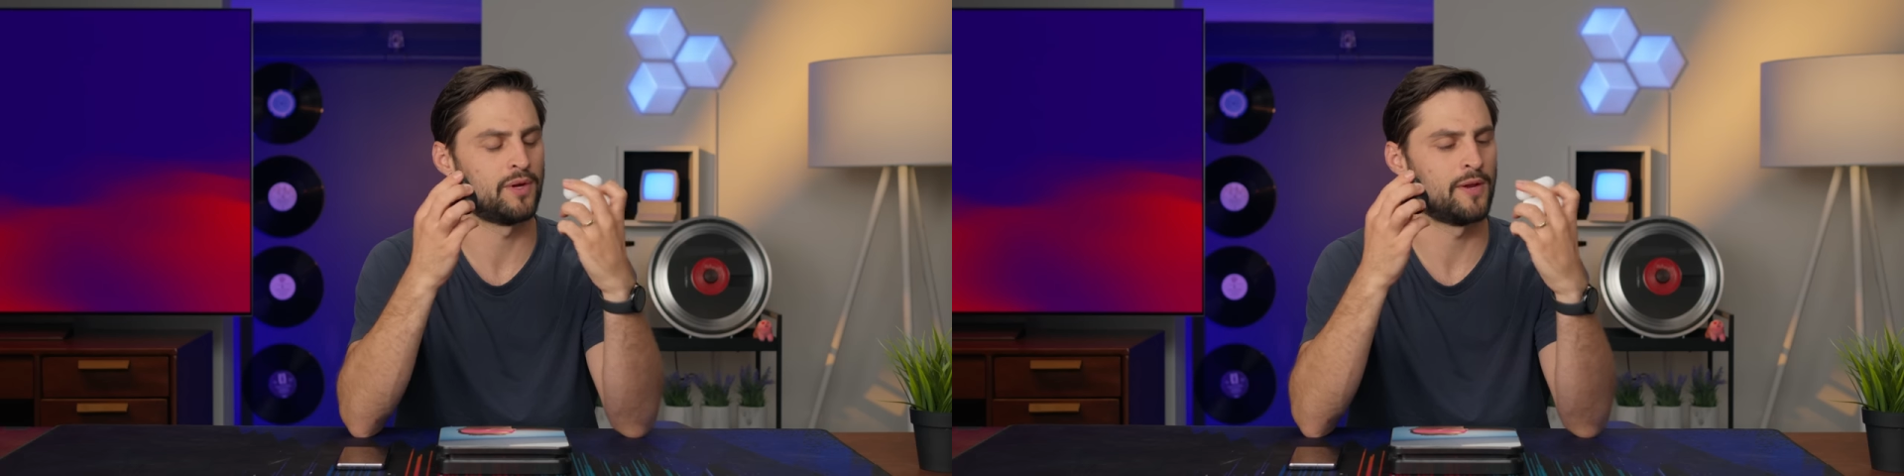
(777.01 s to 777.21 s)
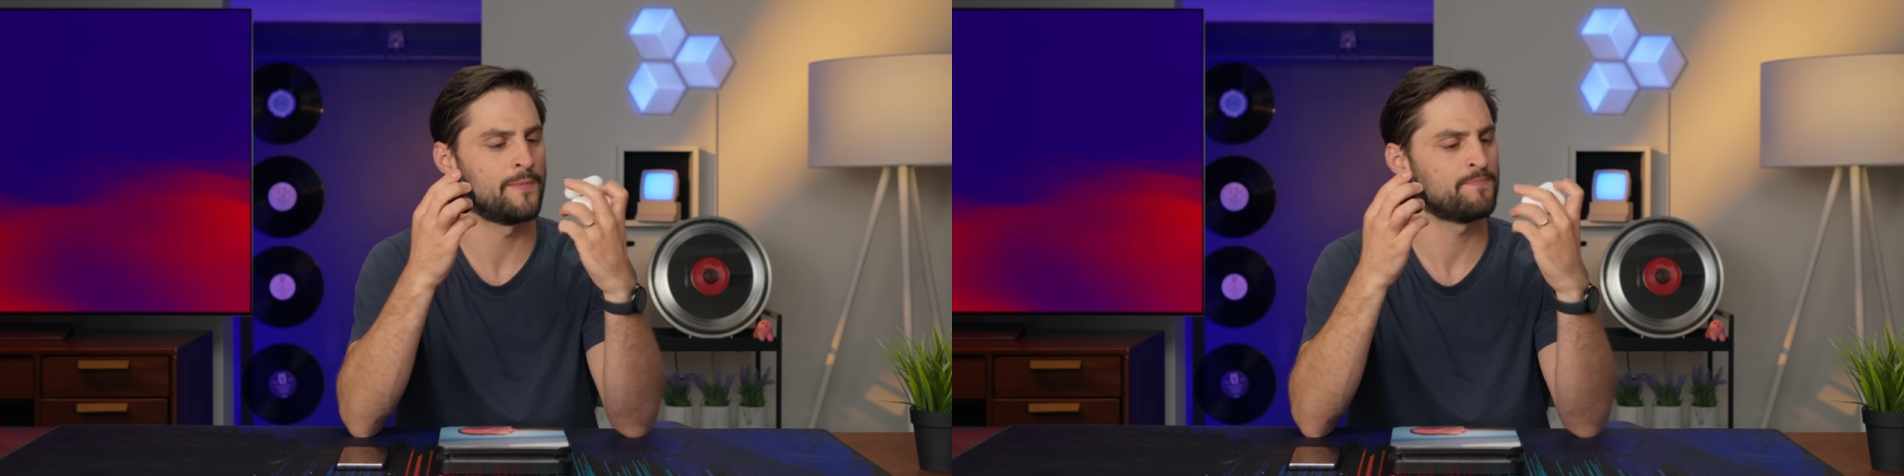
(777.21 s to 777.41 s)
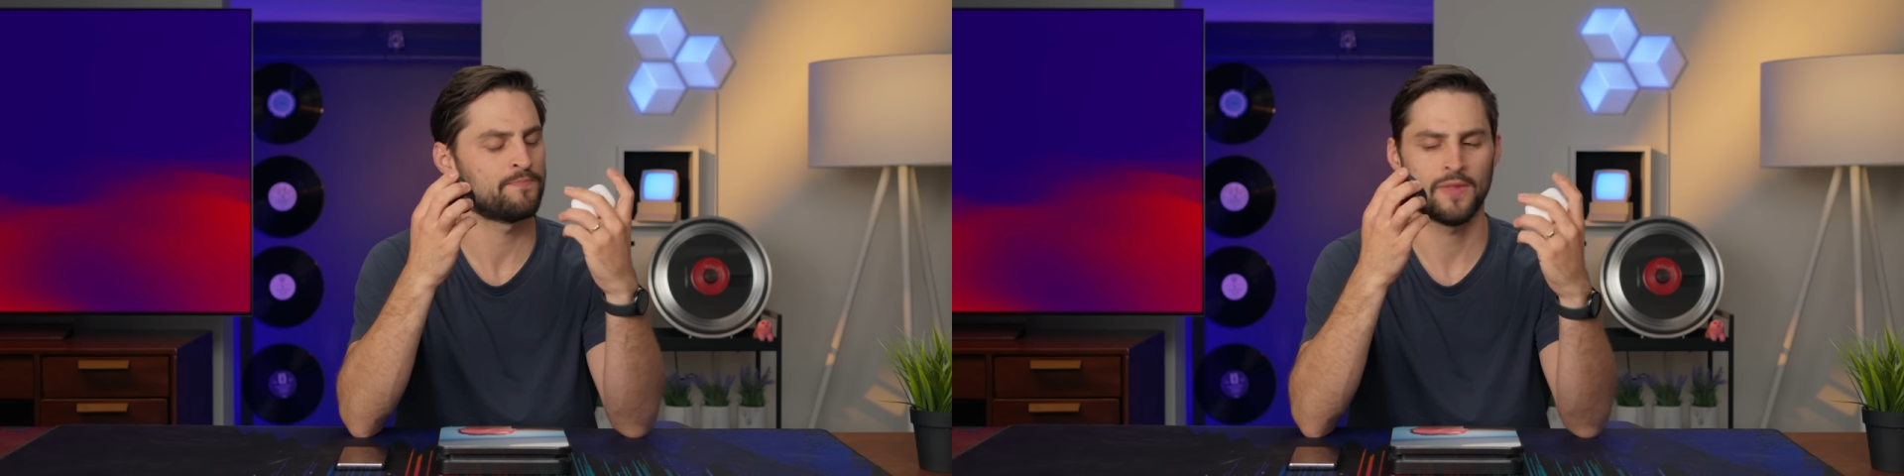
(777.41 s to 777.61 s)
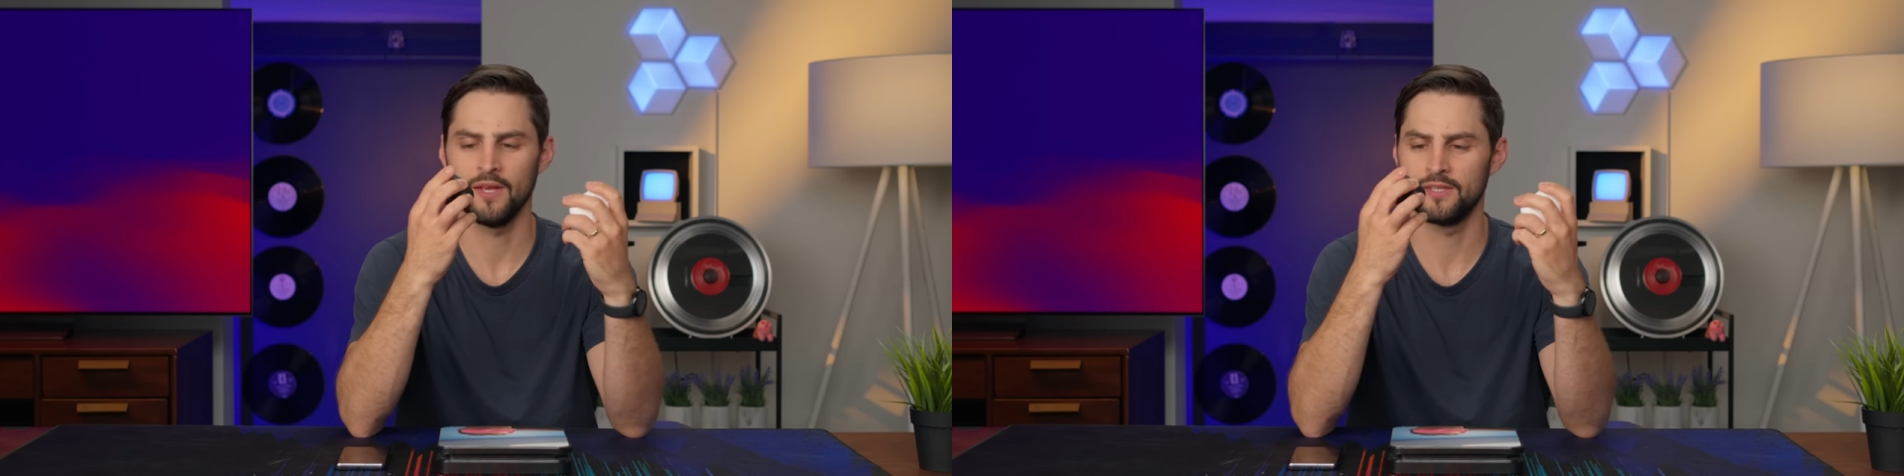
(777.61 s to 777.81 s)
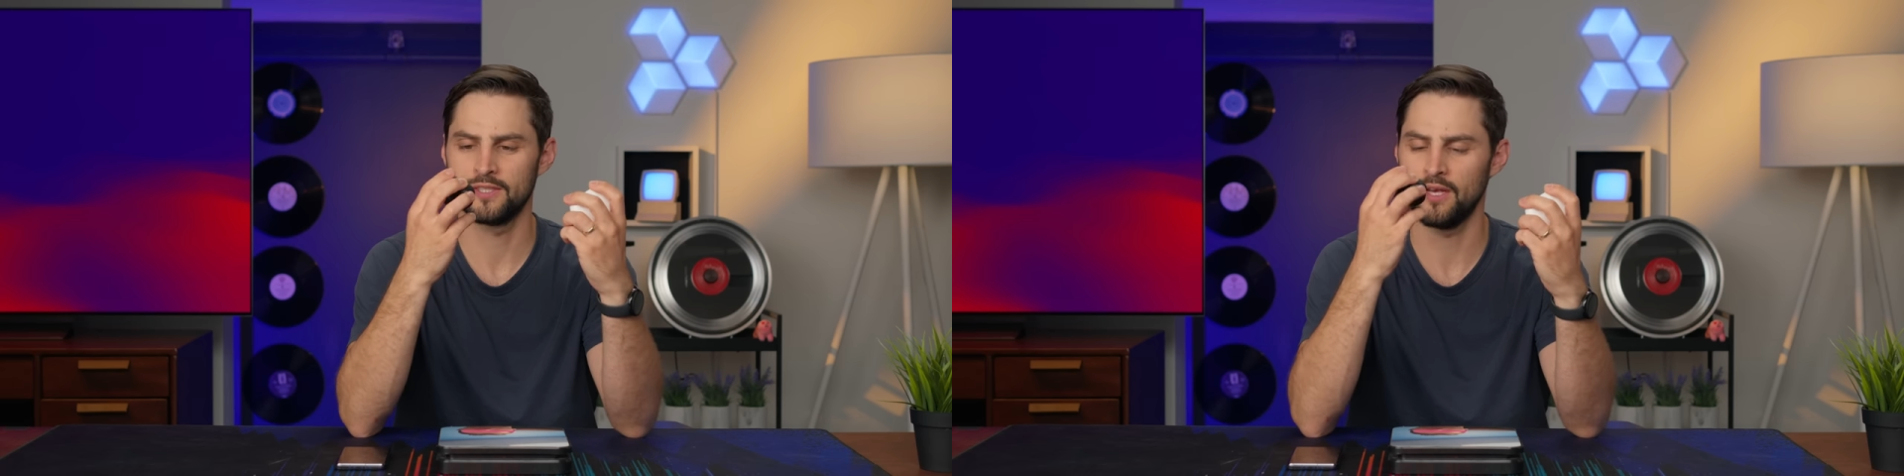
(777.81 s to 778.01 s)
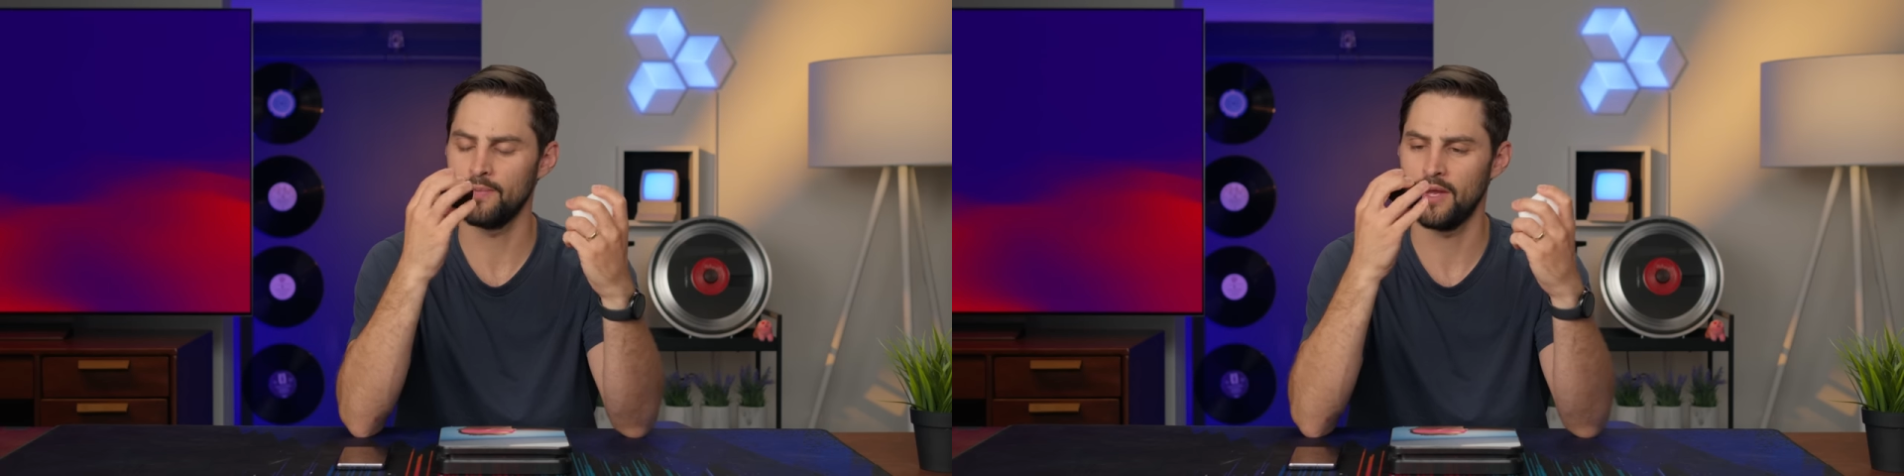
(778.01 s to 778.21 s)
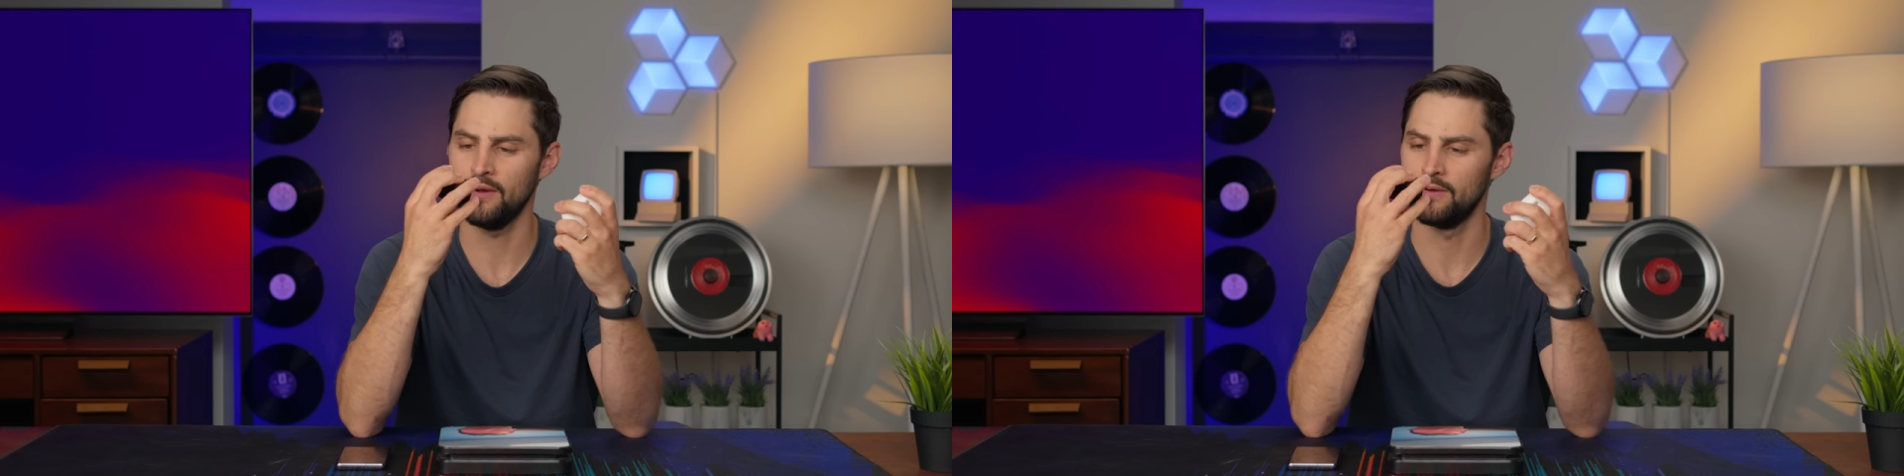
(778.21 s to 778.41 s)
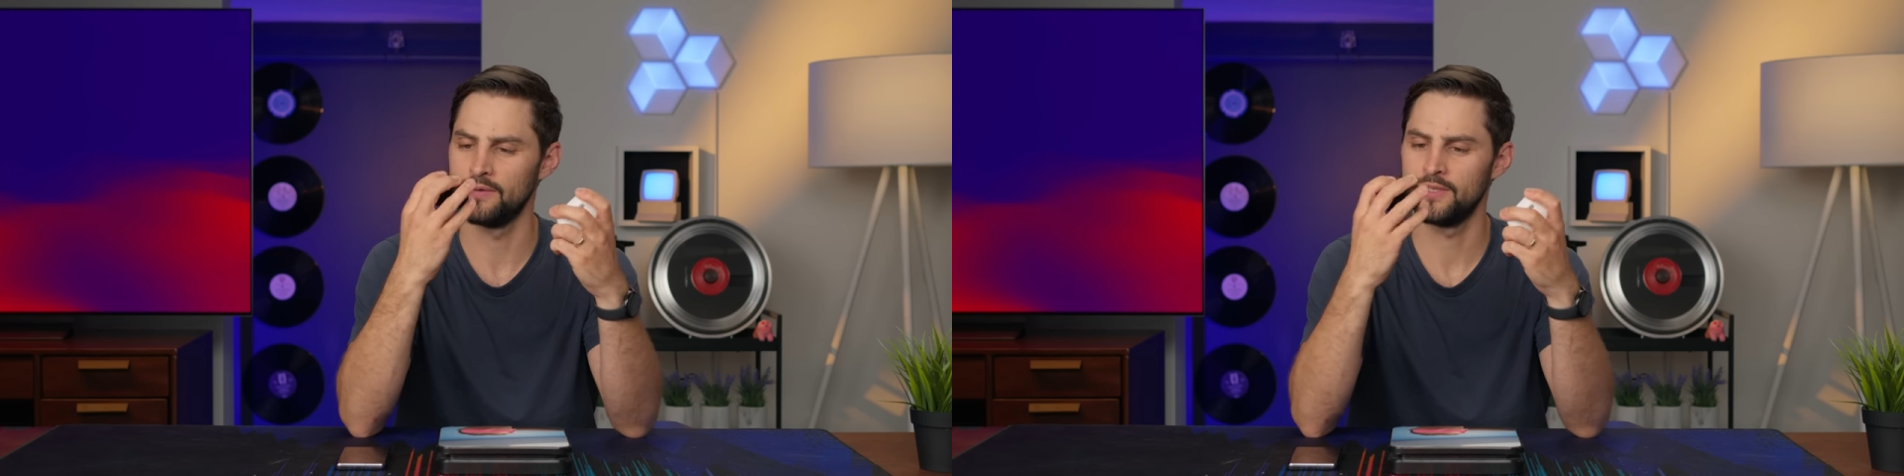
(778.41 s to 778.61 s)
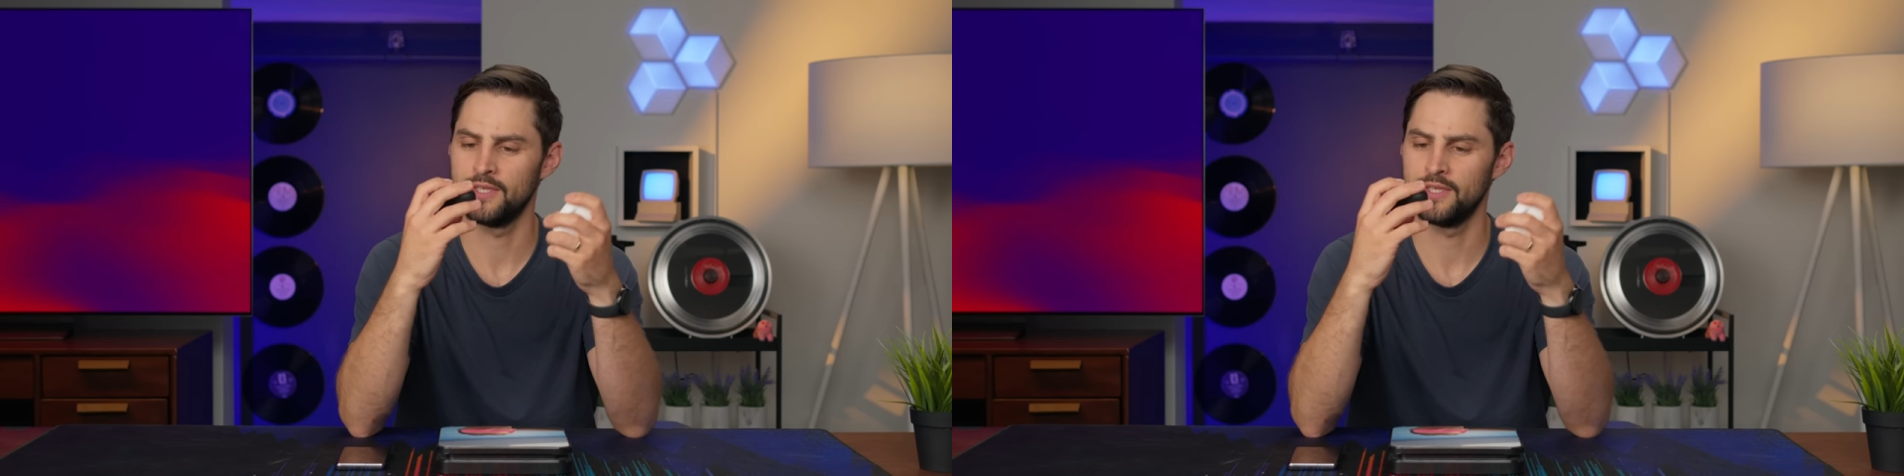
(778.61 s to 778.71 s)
But somehow